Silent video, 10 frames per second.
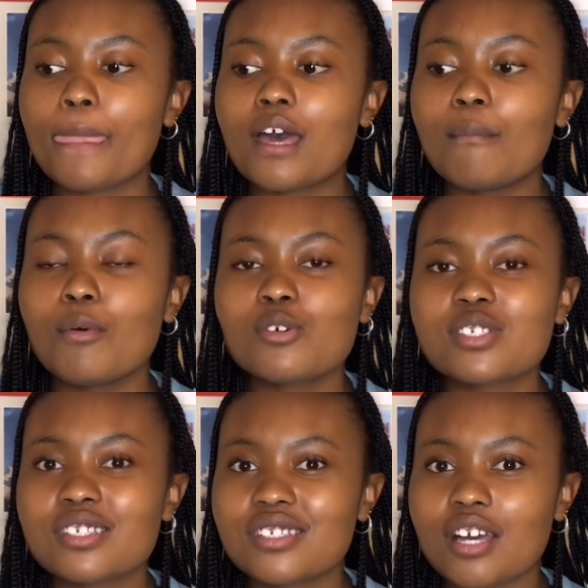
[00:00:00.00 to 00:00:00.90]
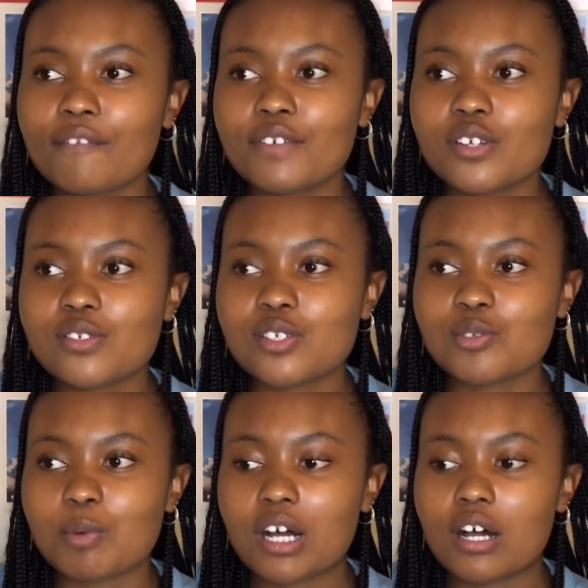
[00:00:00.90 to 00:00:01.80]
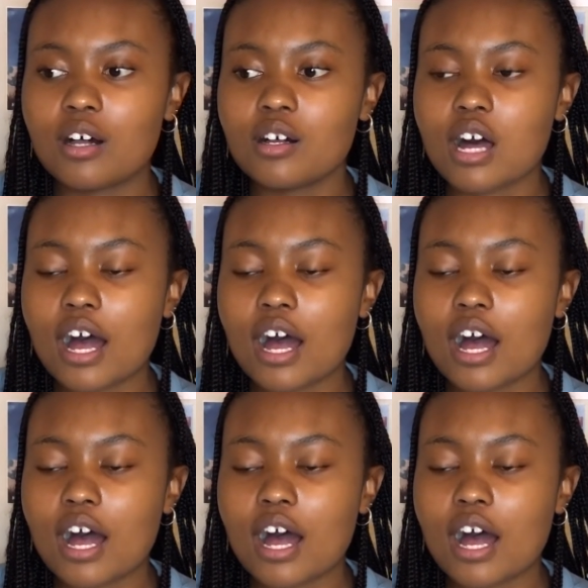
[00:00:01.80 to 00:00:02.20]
More sit down videos as well.